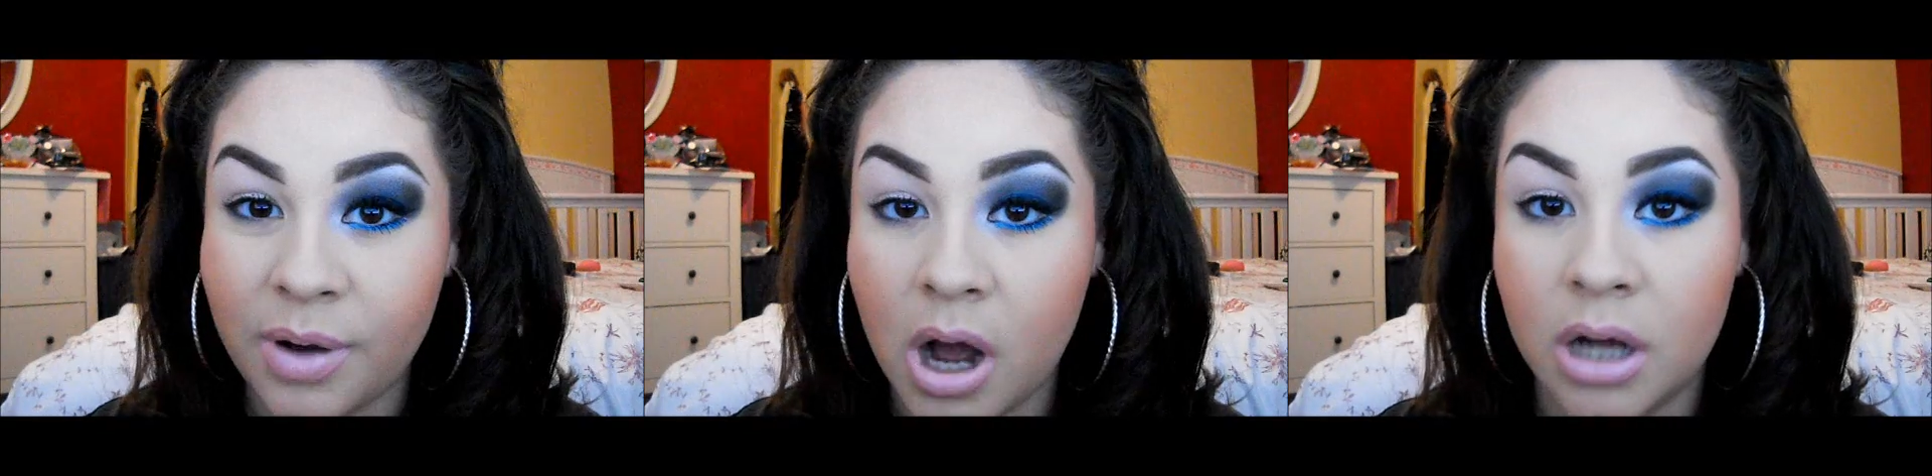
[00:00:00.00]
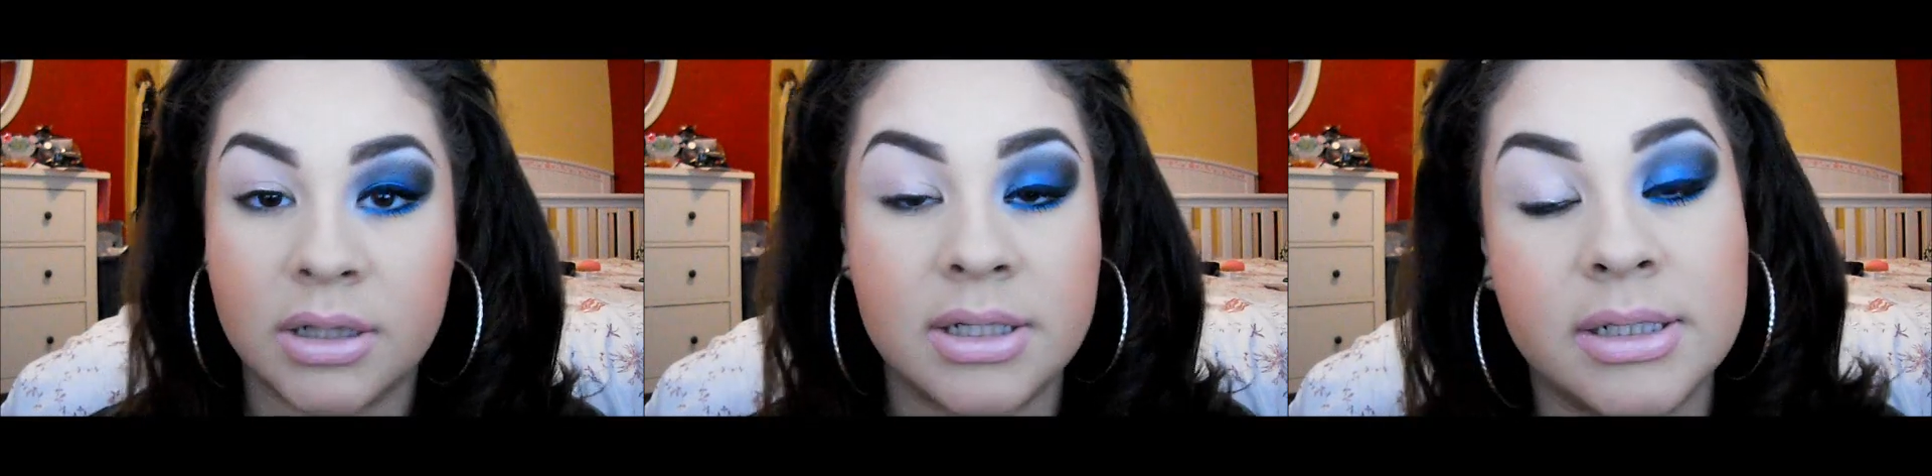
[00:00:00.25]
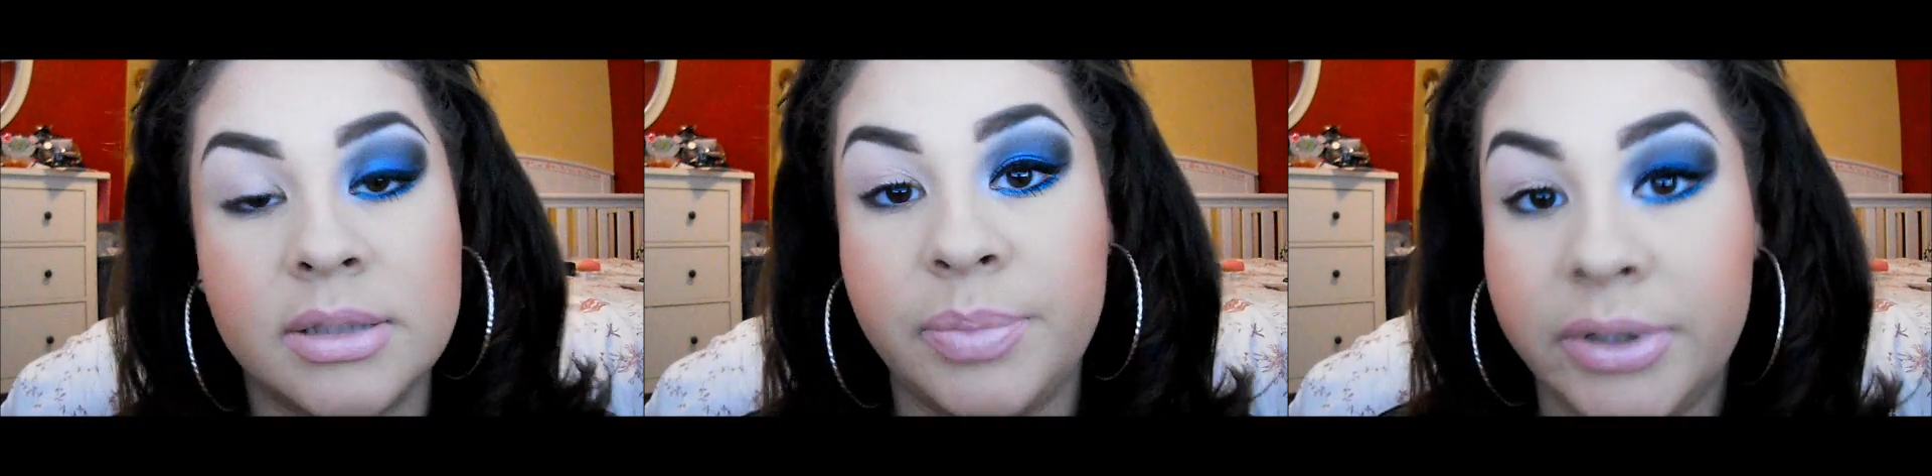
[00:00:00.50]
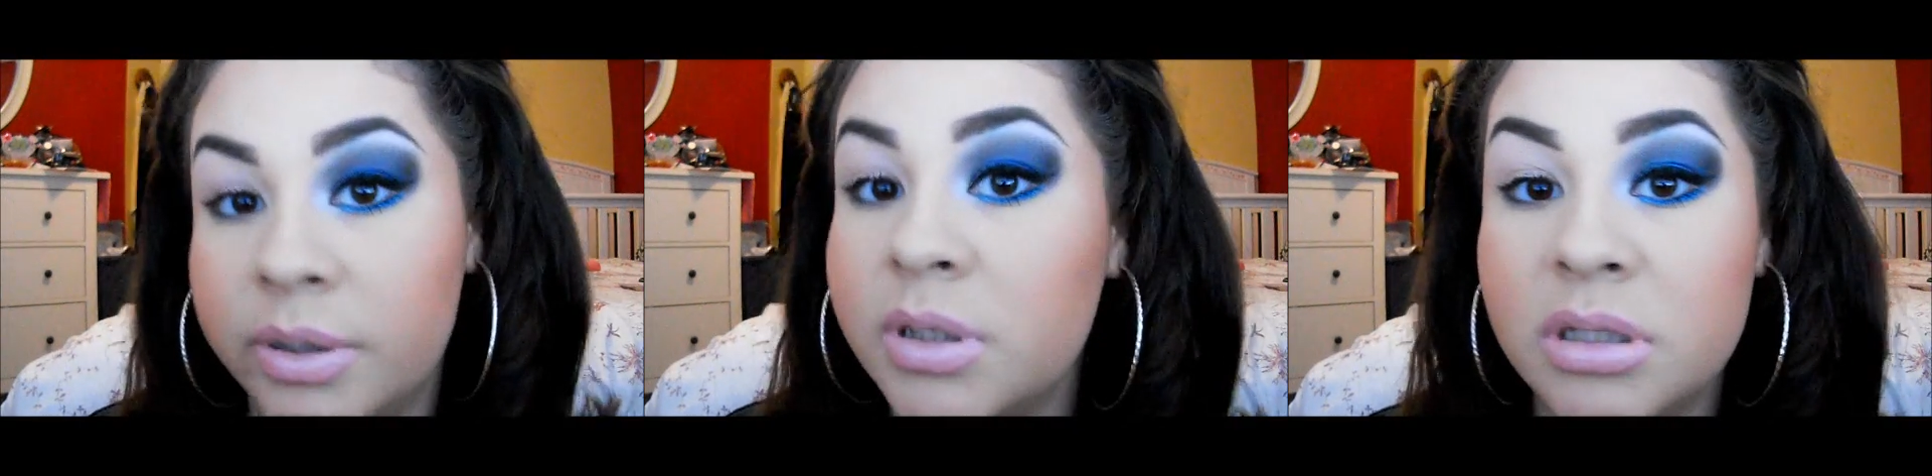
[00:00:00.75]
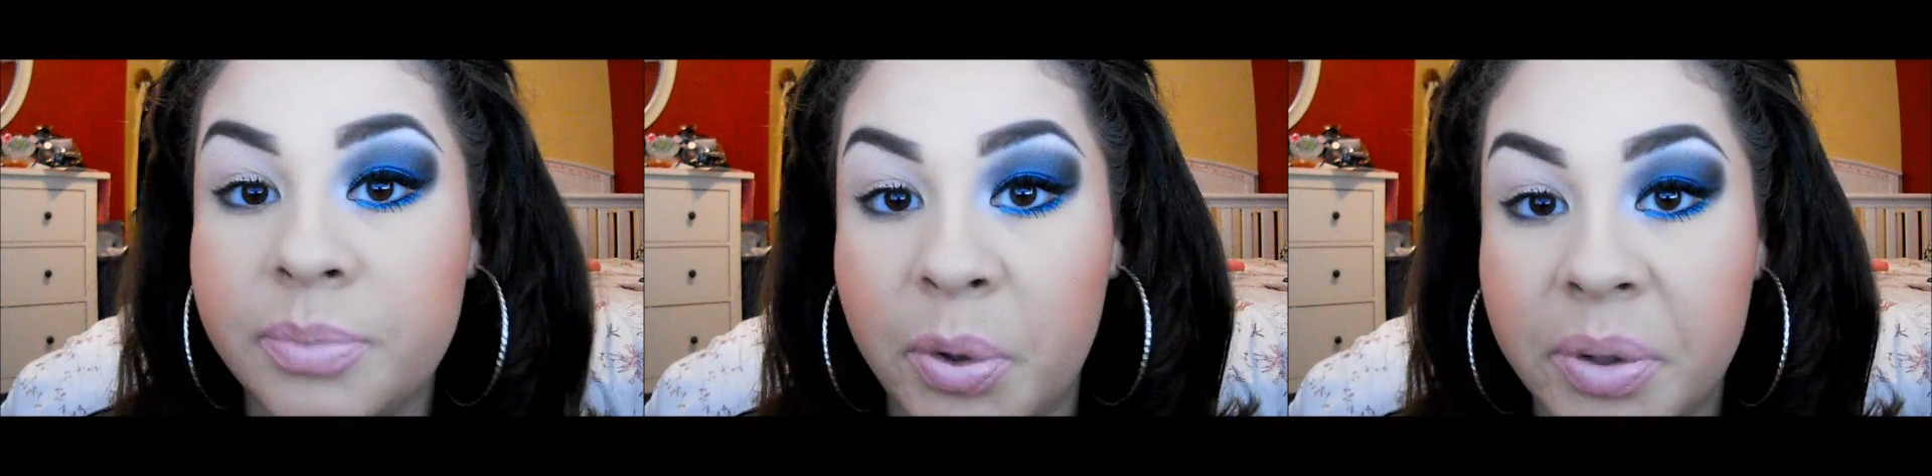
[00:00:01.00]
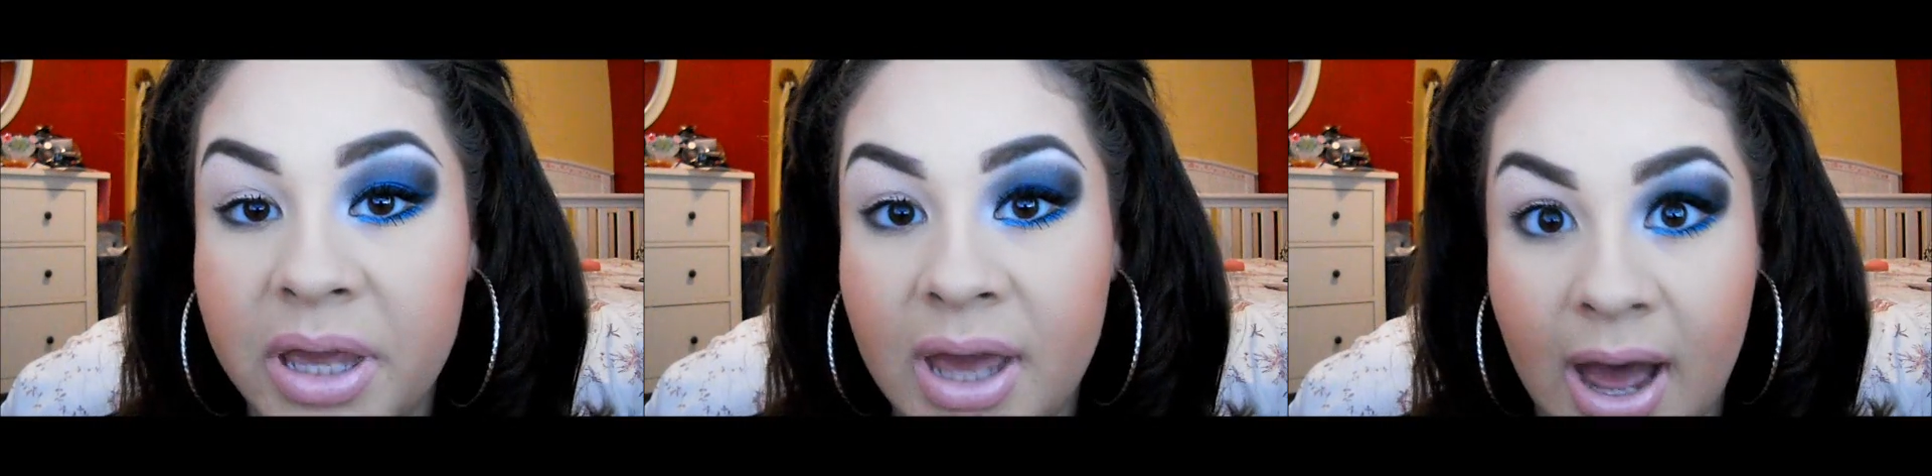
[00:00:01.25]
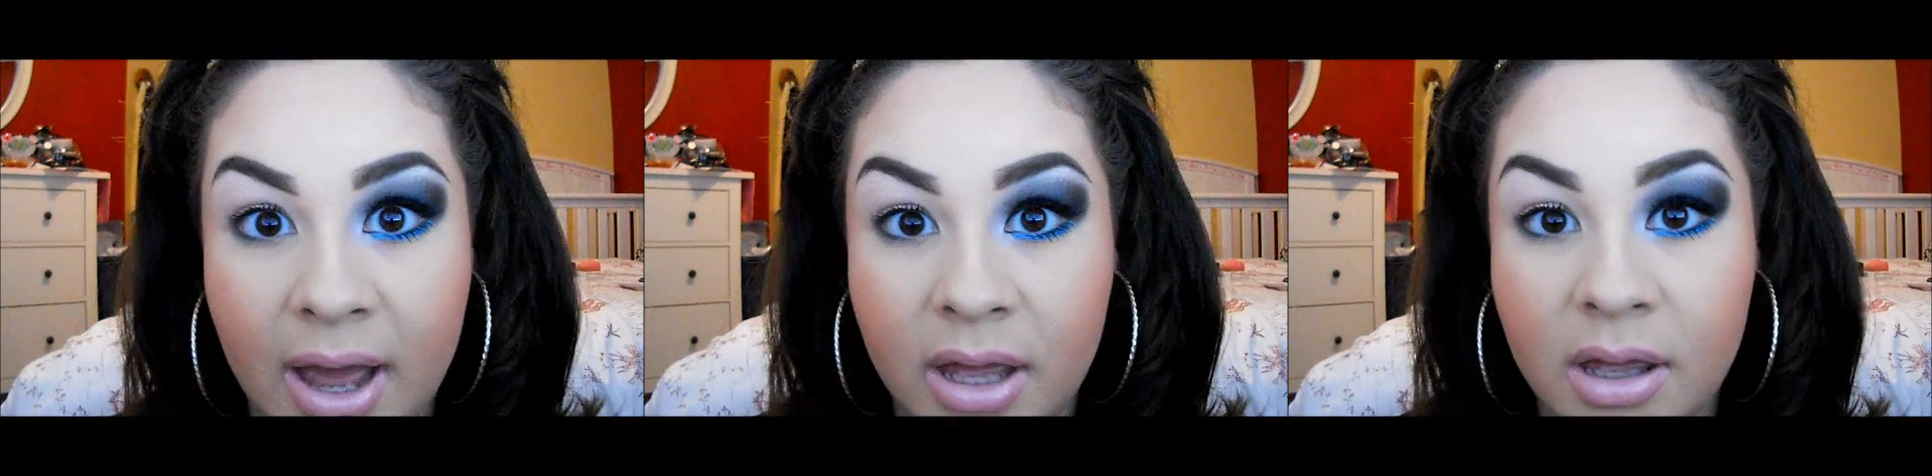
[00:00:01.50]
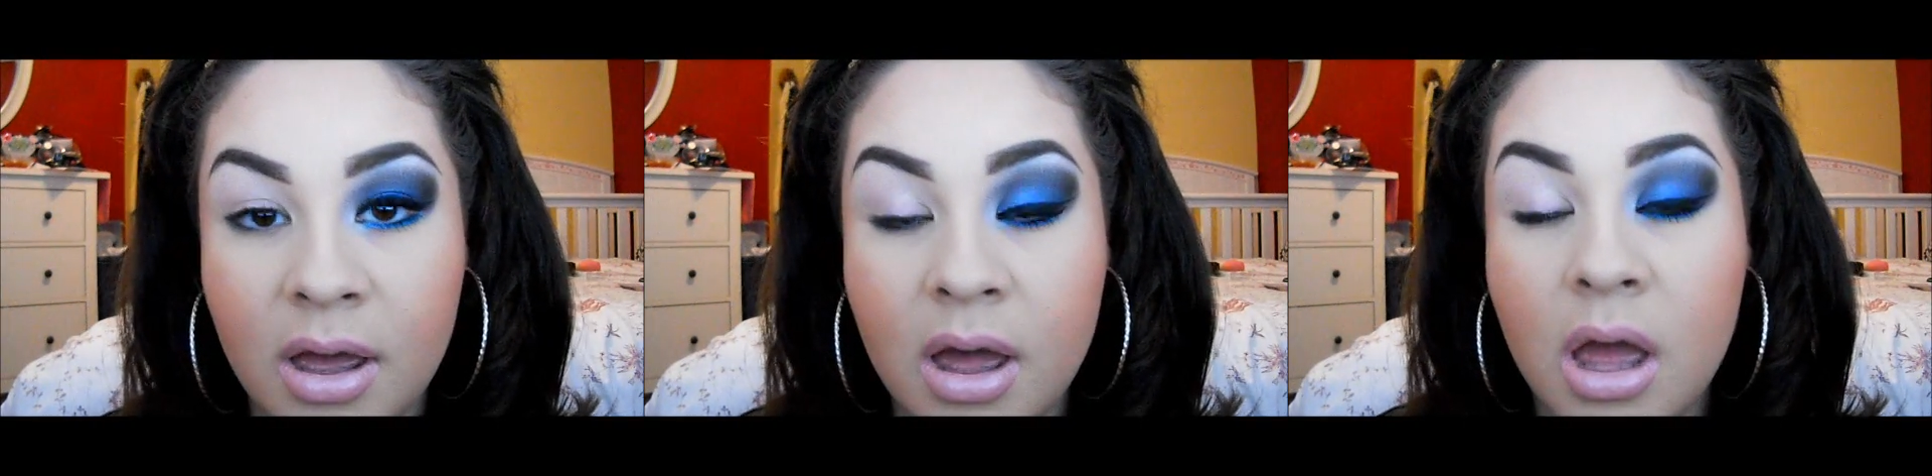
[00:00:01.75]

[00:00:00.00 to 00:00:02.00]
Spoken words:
on this blue smoky eye,